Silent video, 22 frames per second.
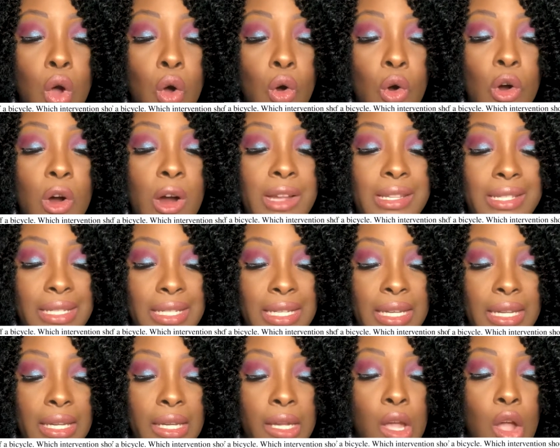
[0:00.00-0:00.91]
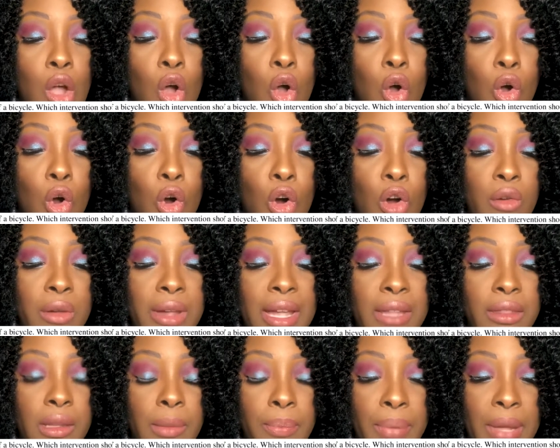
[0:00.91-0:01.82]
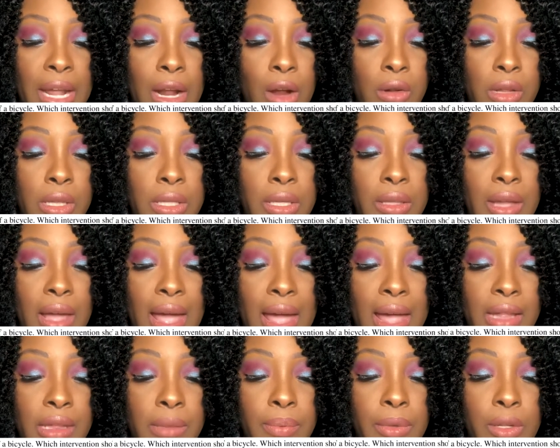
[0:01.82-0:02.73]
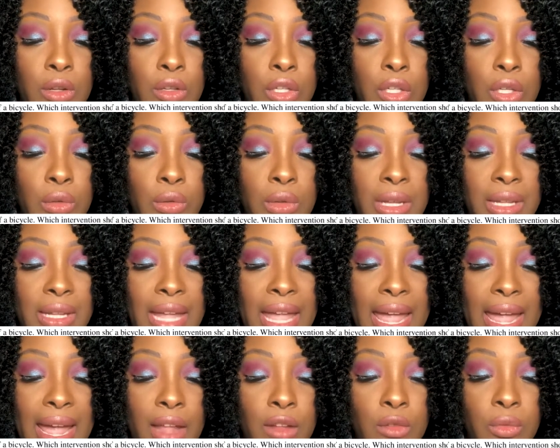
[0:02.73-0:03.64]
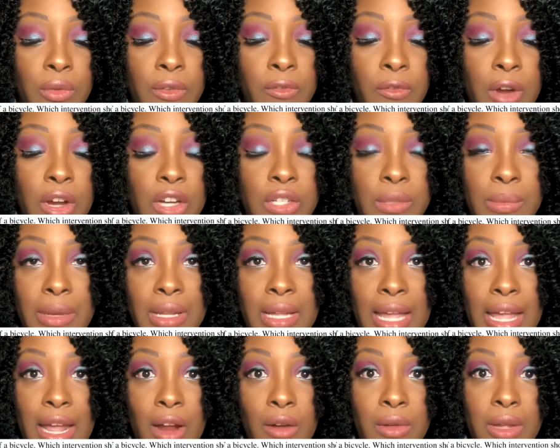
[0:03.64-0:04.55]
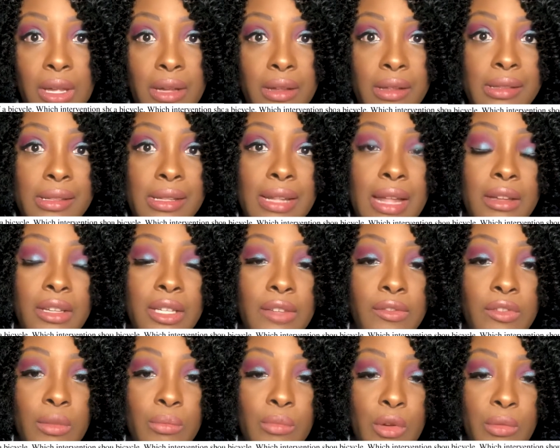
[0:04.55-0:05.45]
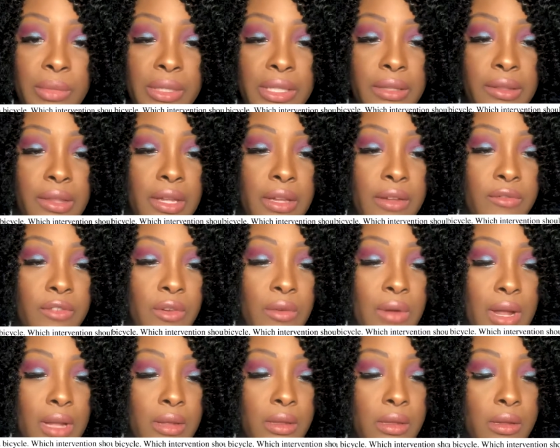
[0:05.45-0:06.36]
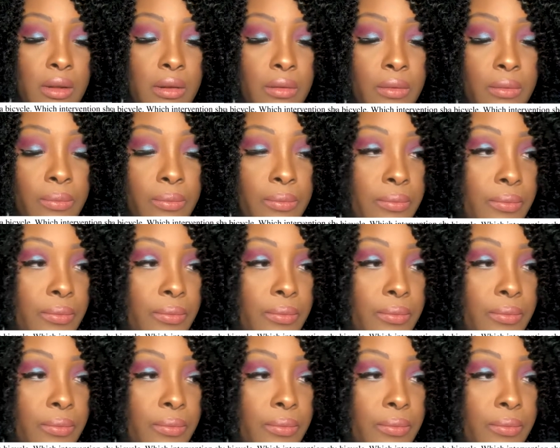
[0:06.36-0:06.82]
Or D. Orient the parents to the hospital unit and refreshment areas. And I'll give you a moment to think of your answer.